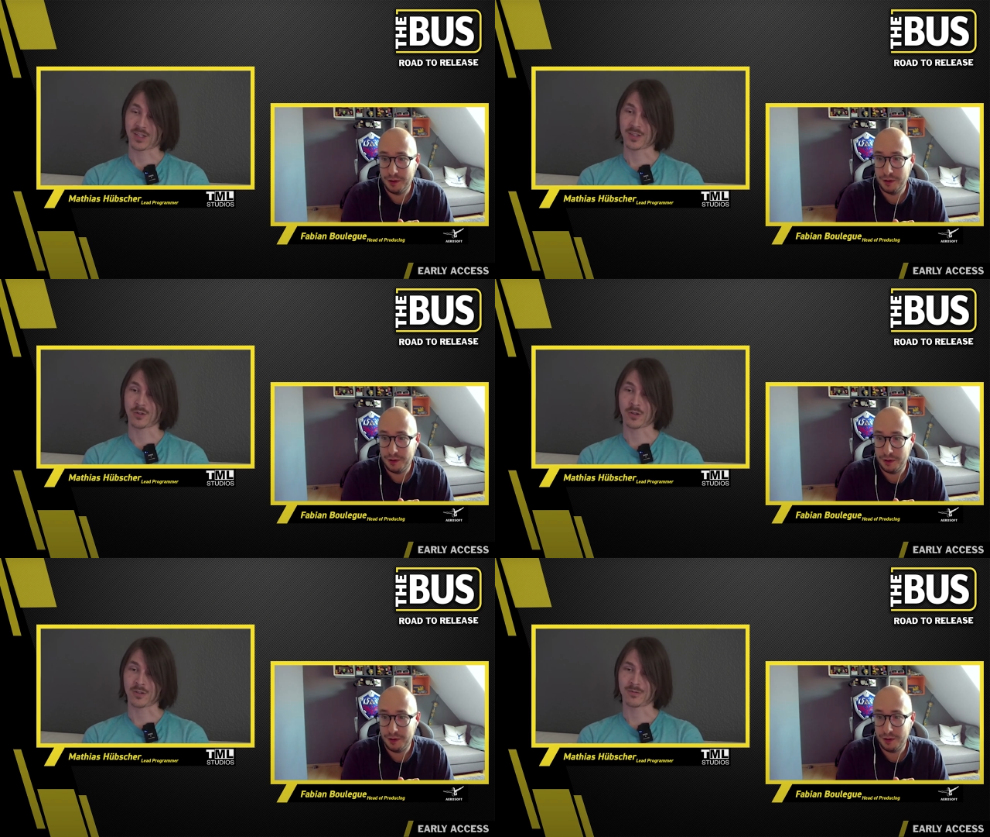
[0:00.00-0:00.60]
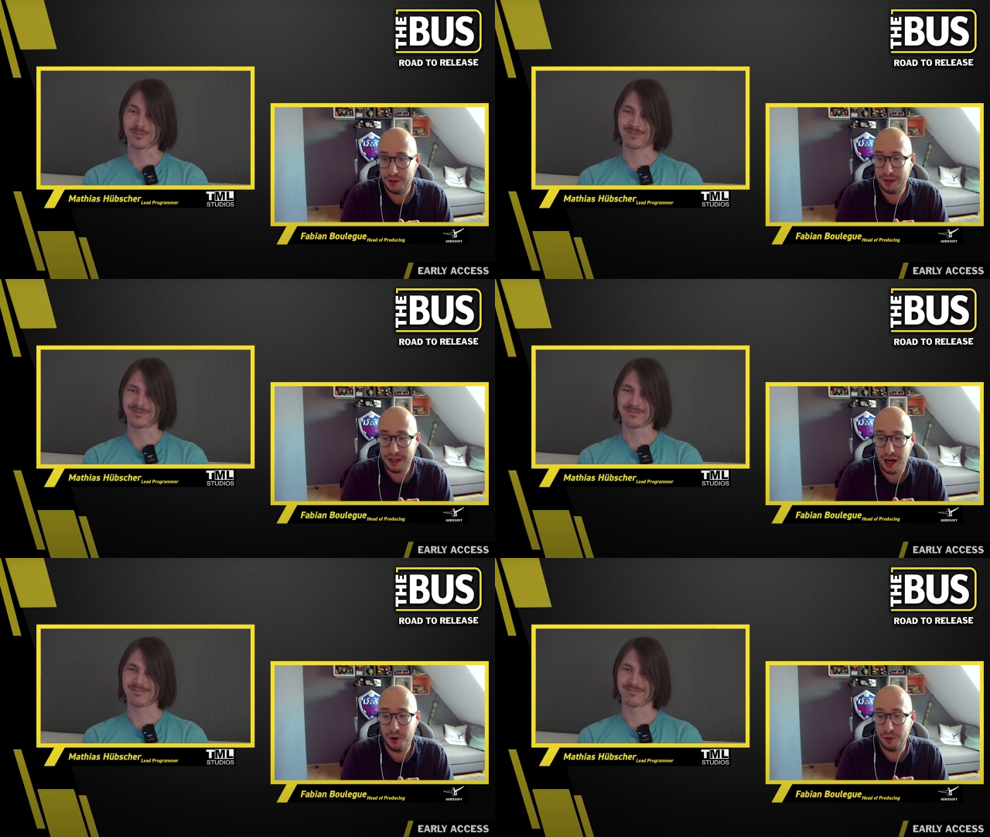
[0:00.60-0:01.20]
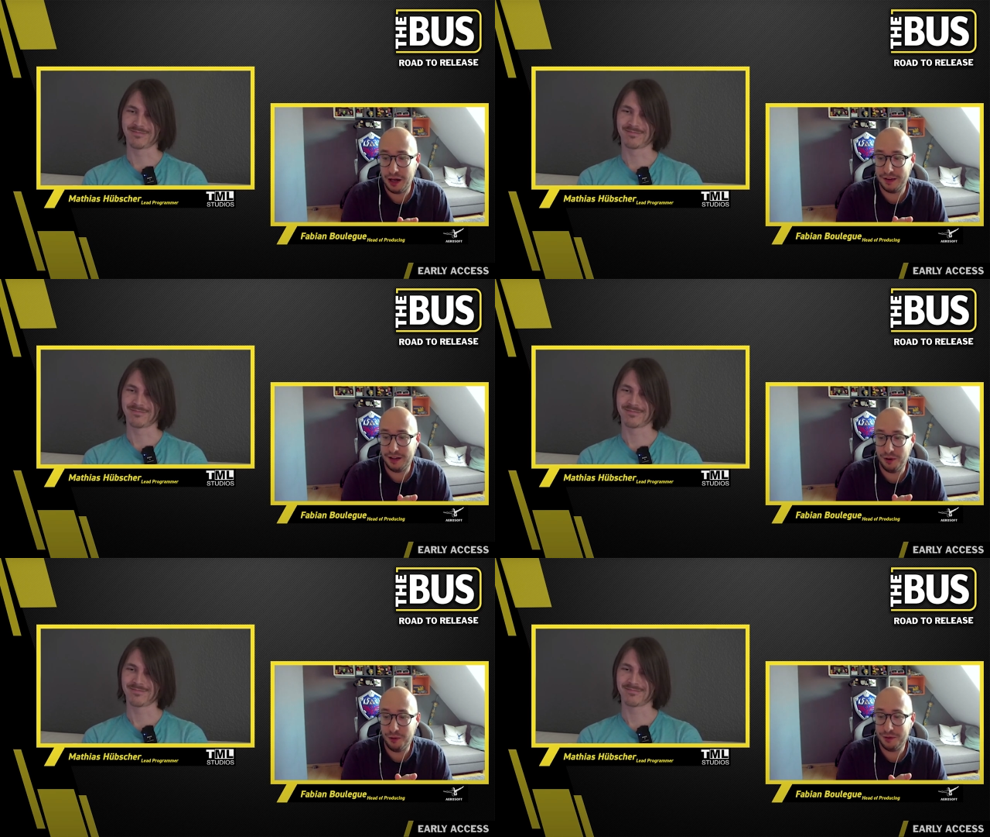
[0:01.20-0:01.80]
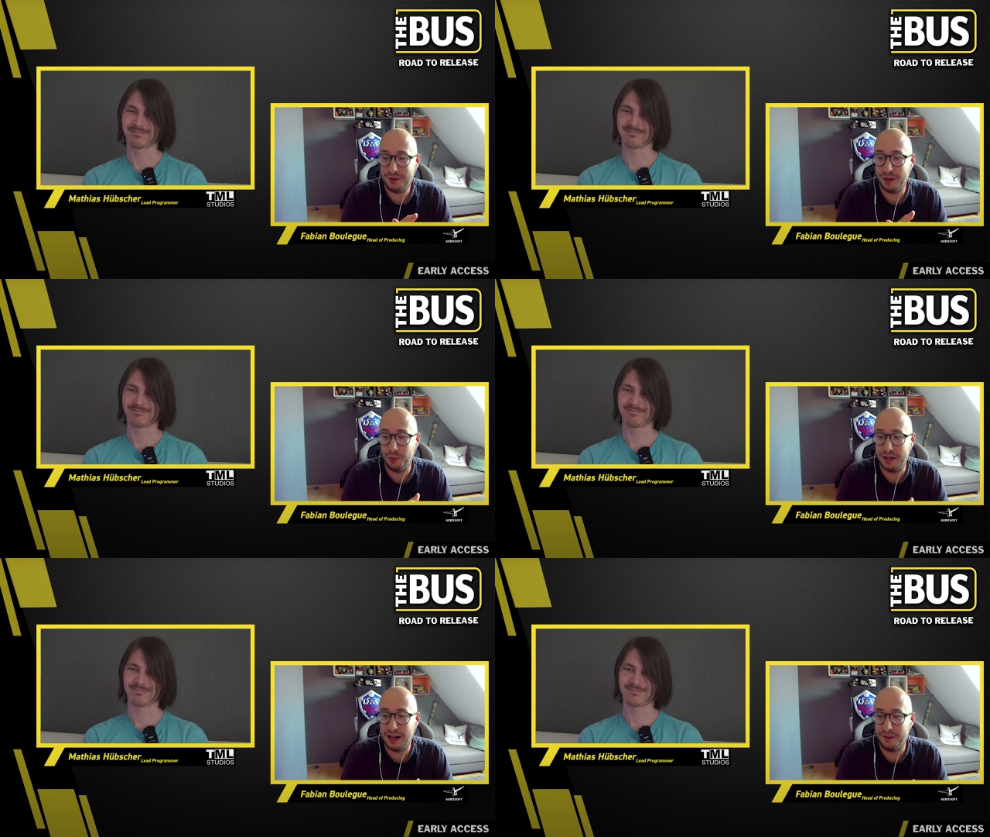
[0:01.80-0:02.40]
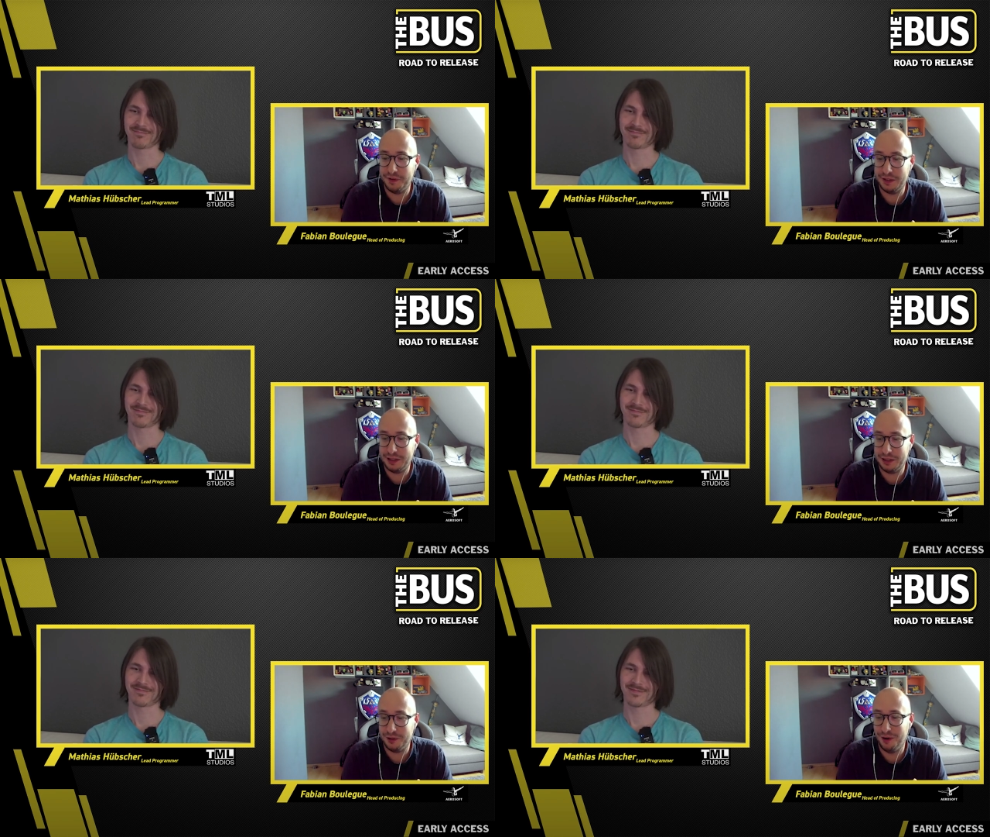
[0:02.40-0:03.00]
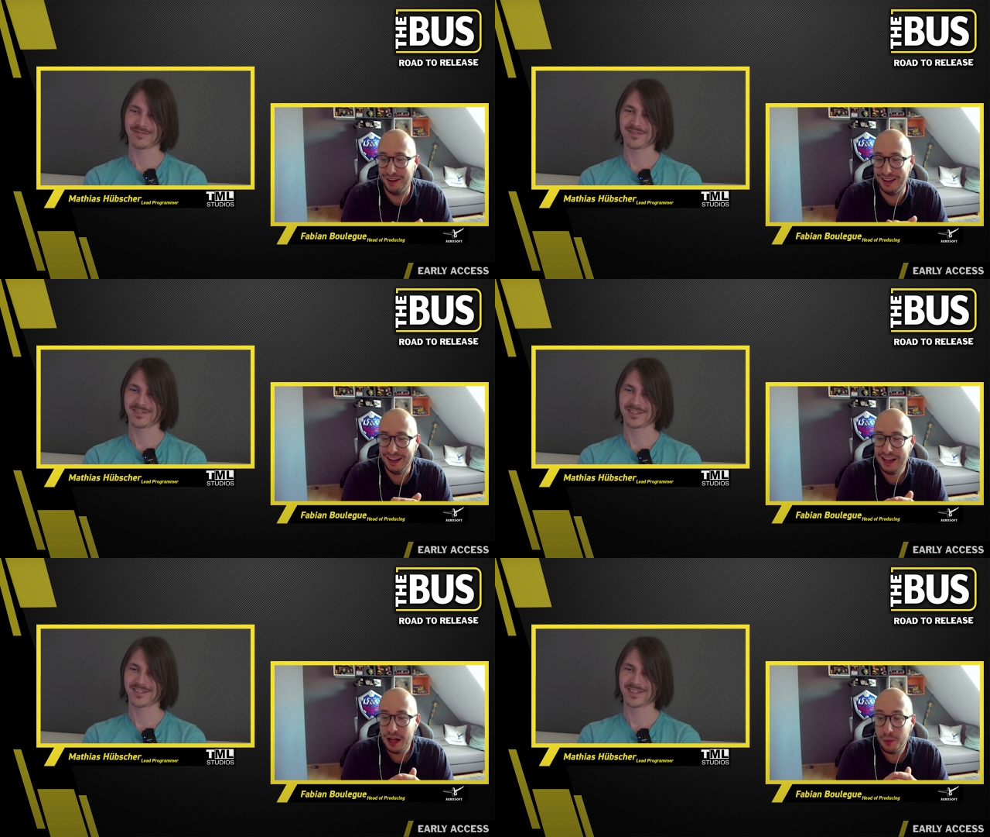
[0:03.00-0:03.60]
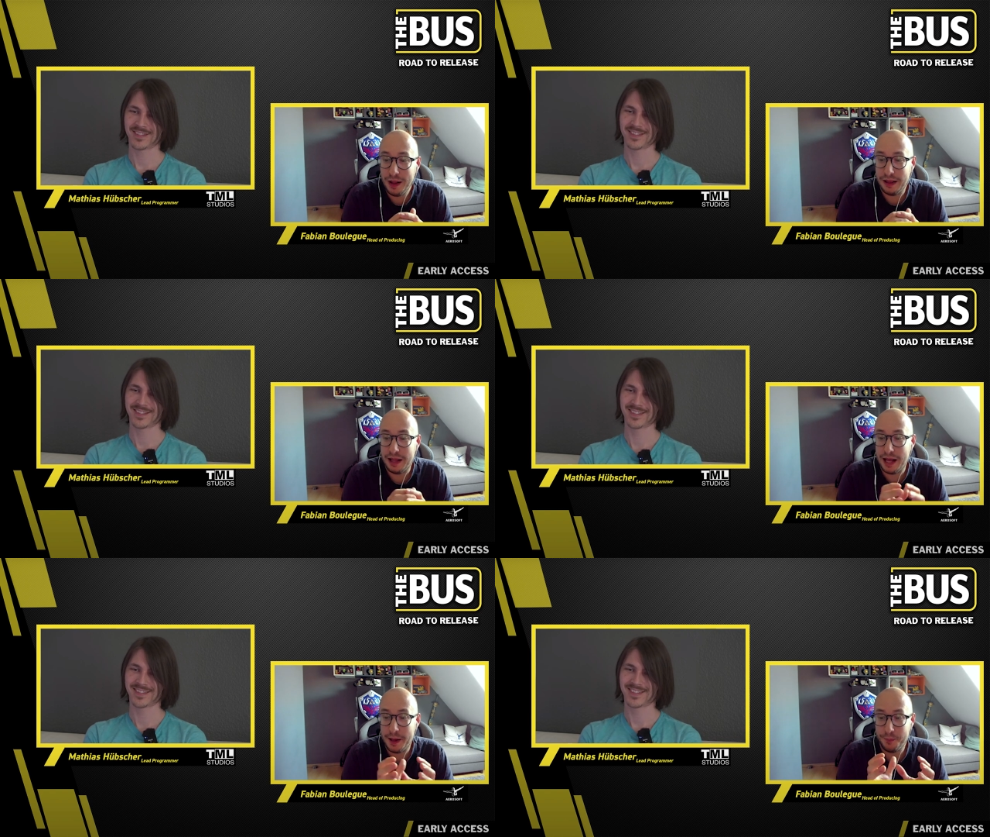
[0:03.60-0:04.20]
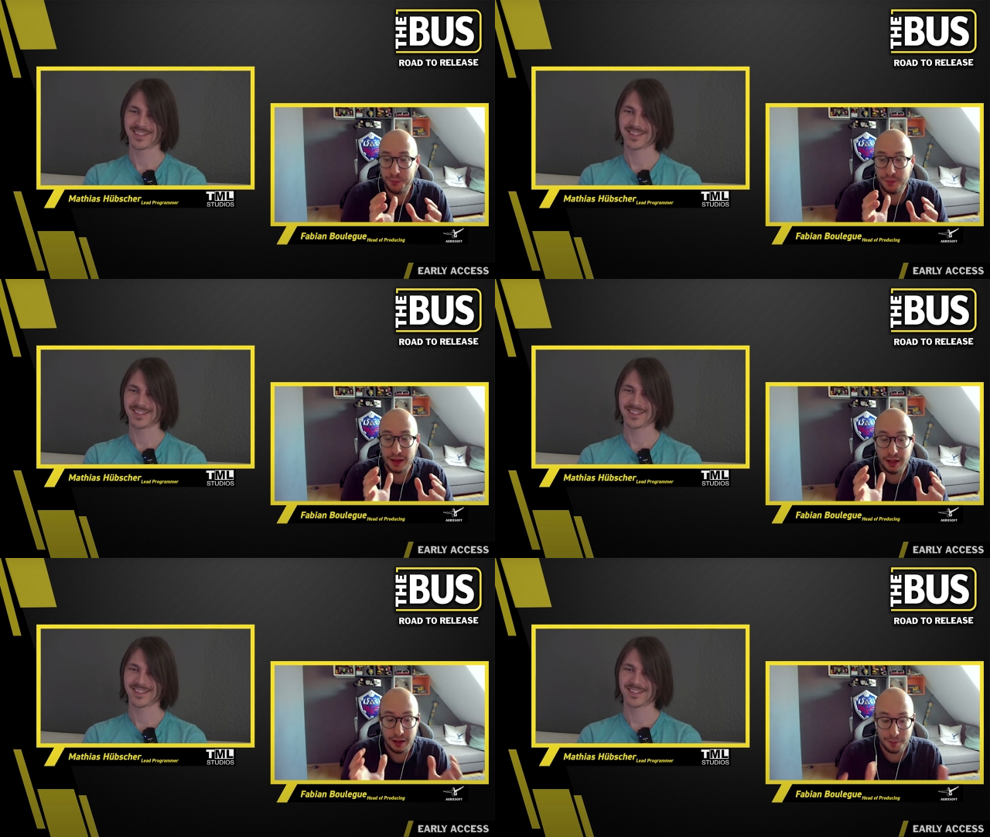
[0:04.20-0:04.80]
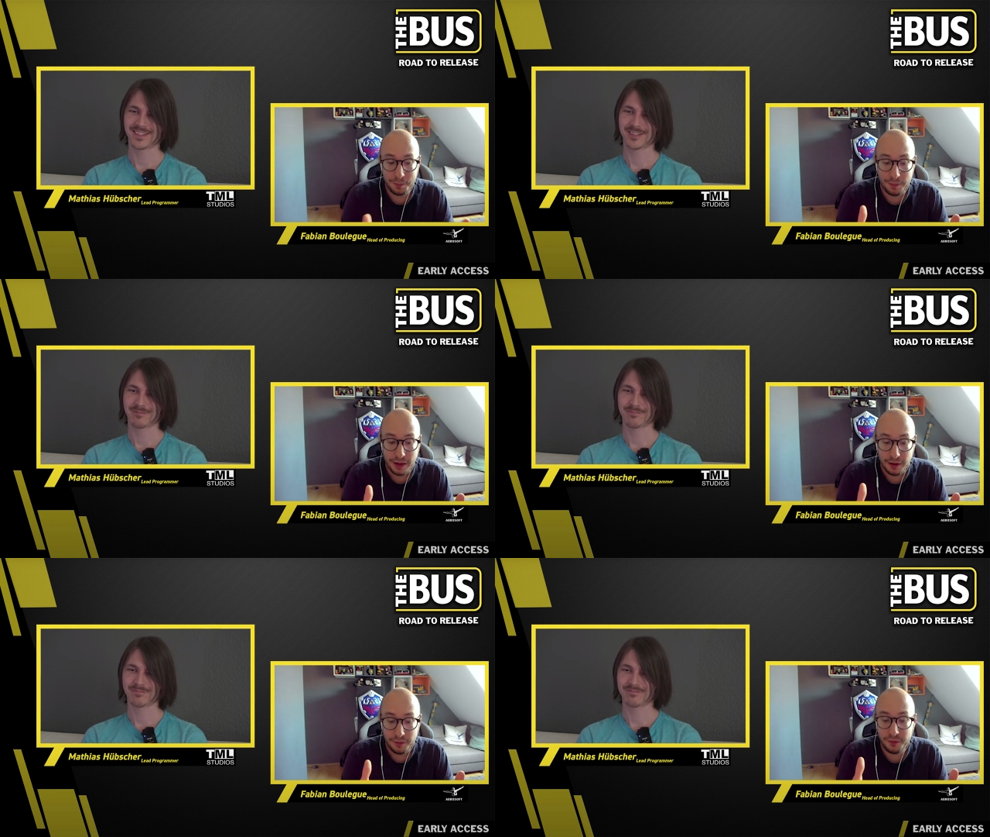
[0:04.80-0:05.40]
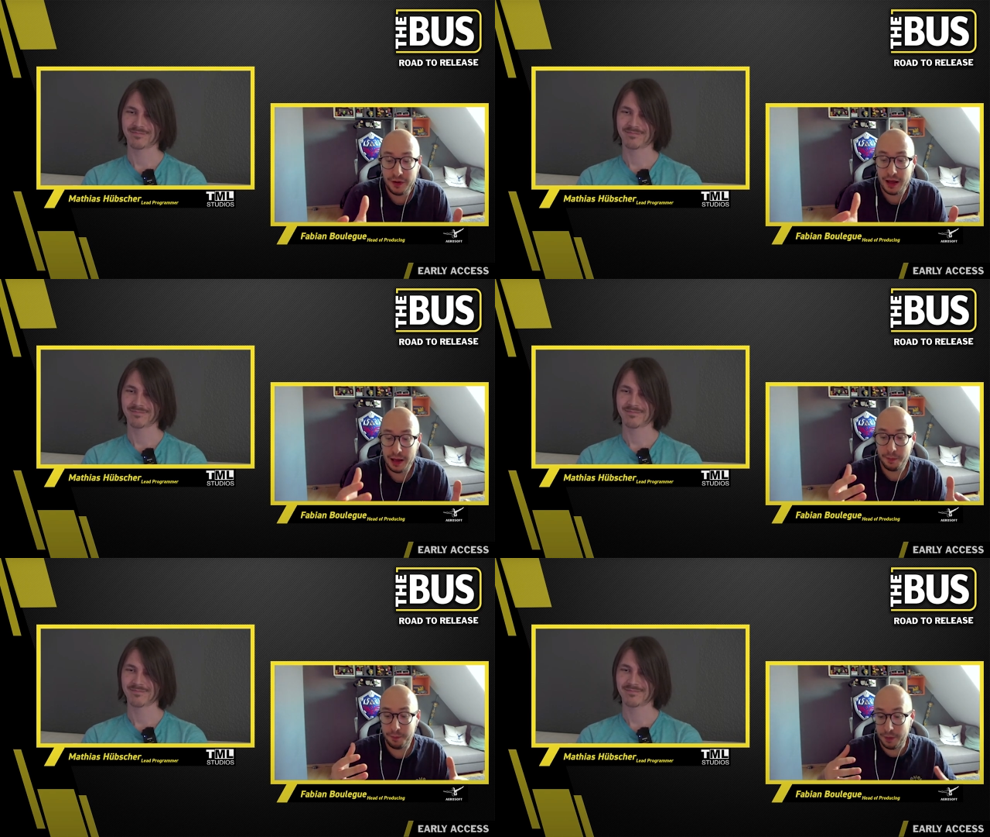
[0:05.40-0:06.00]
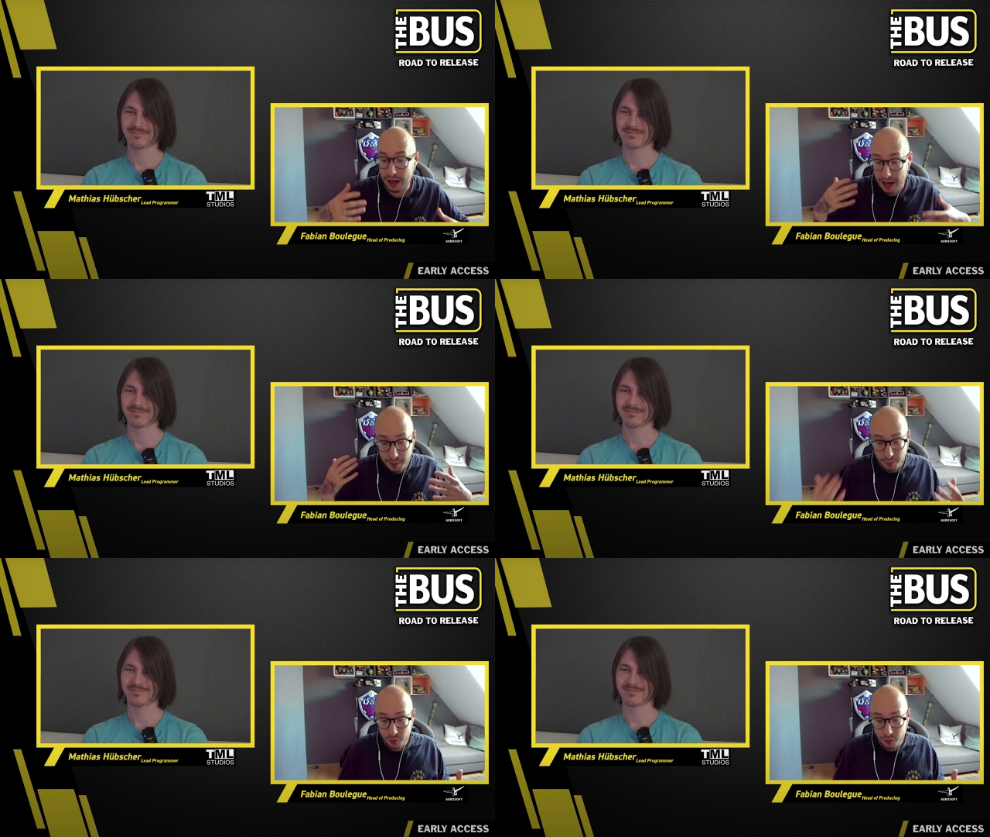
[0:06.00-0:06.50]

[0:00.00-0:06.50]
Speaker 1: it's all.
Speaker 2: Yeah, I think also think we covered it all. Well, um, uh, I'm